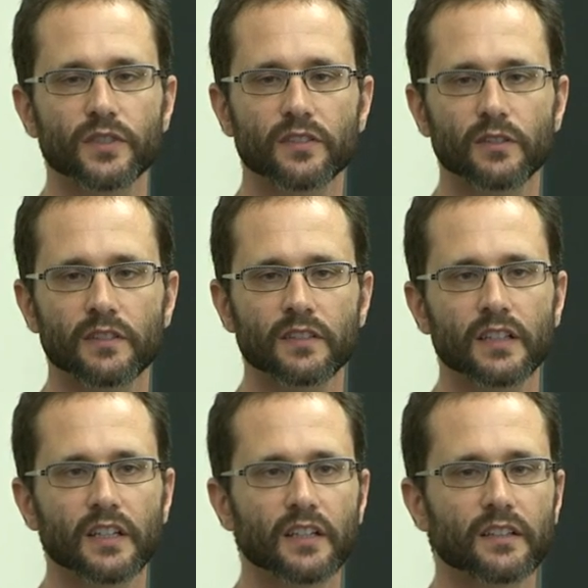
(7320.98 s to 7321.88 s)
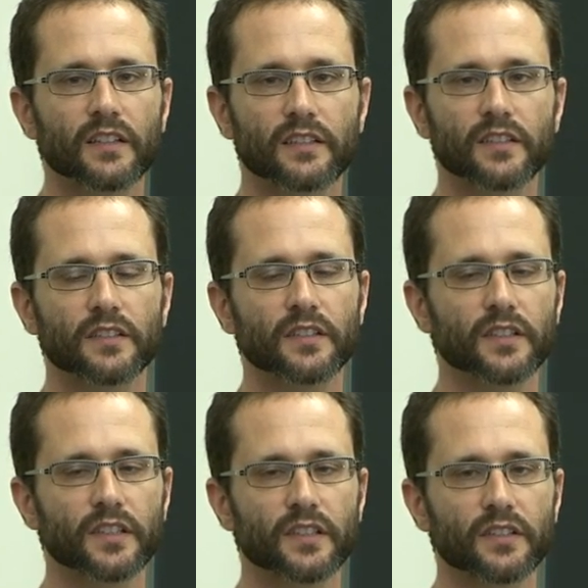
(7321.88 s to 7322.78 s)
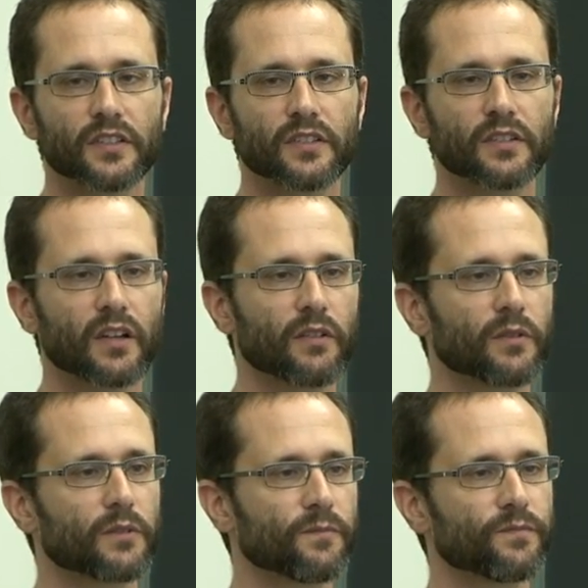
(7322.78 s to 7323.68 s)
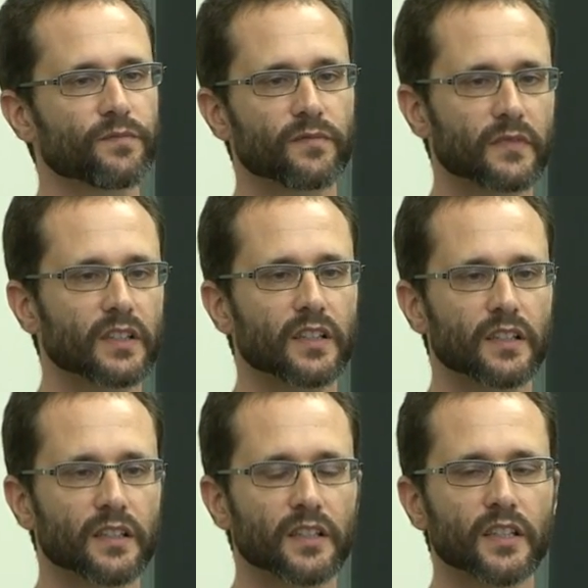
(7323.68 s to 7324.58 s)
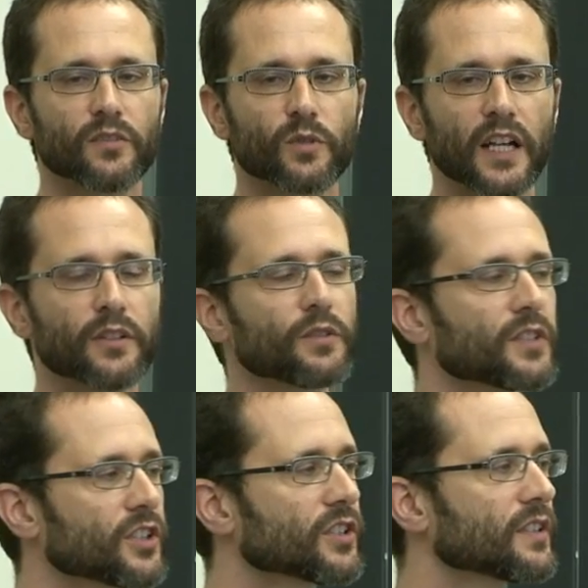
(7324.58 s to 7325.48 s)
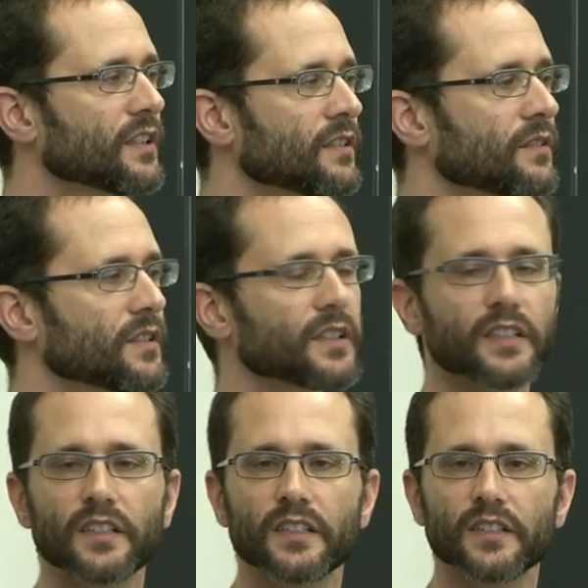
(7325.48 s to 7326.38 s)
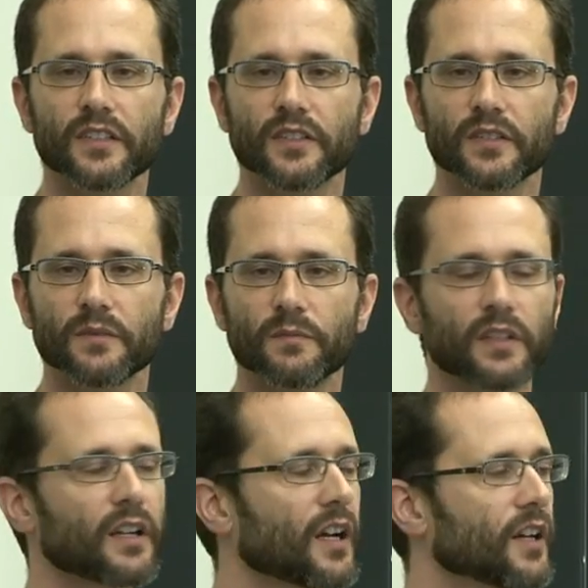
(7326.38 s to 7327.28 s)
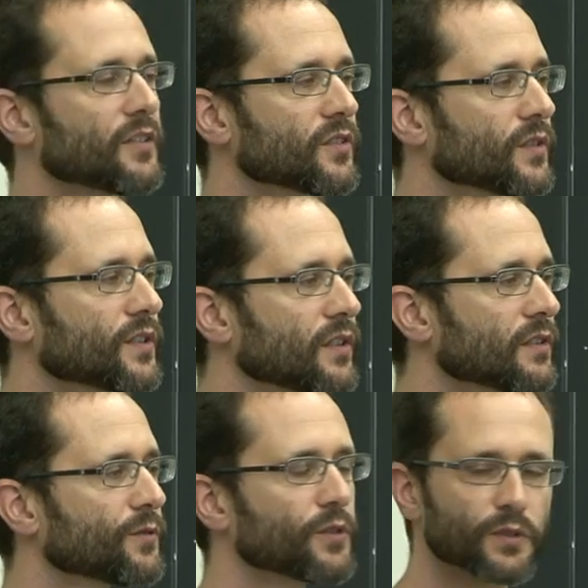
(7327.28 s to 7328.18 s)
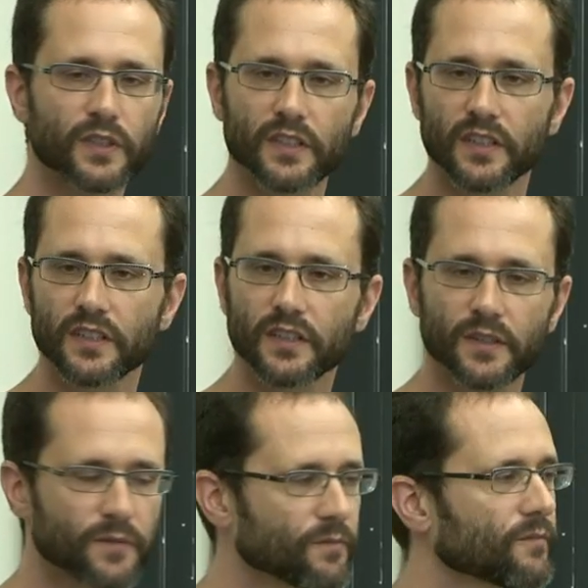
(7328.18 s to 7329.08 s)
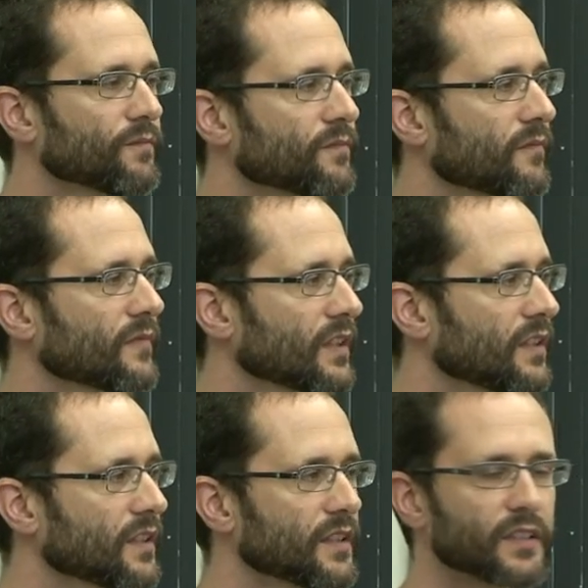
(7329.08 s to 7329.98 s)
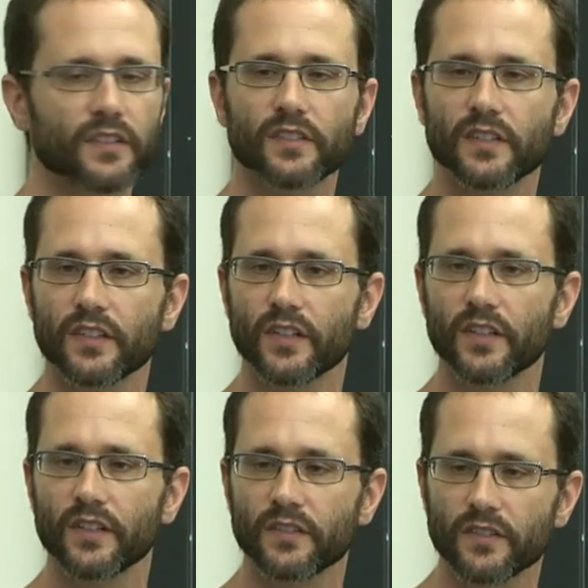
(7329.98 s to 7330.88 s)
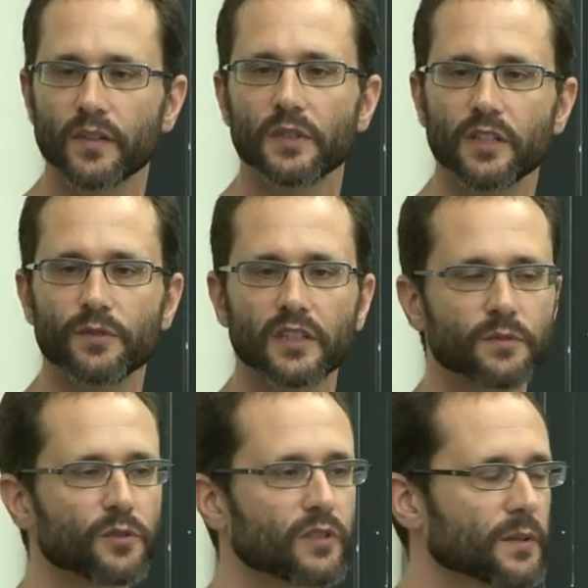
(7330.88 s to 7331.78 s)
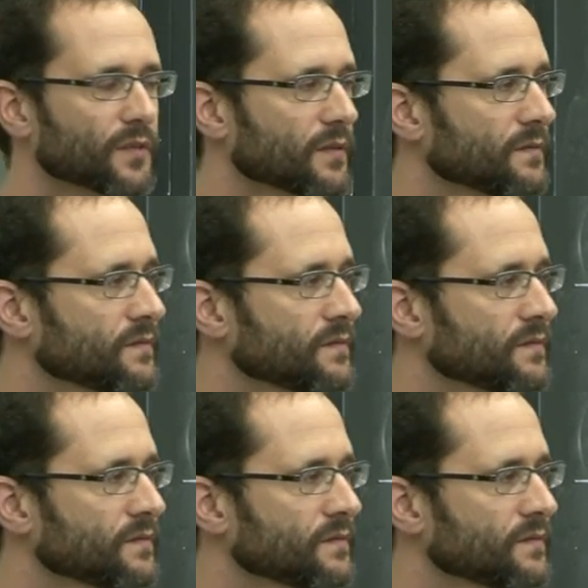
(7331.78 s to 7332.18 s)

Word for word: results that are, uh, uh, into unconditional hardness result for the uh, these uh, semi-definite programs.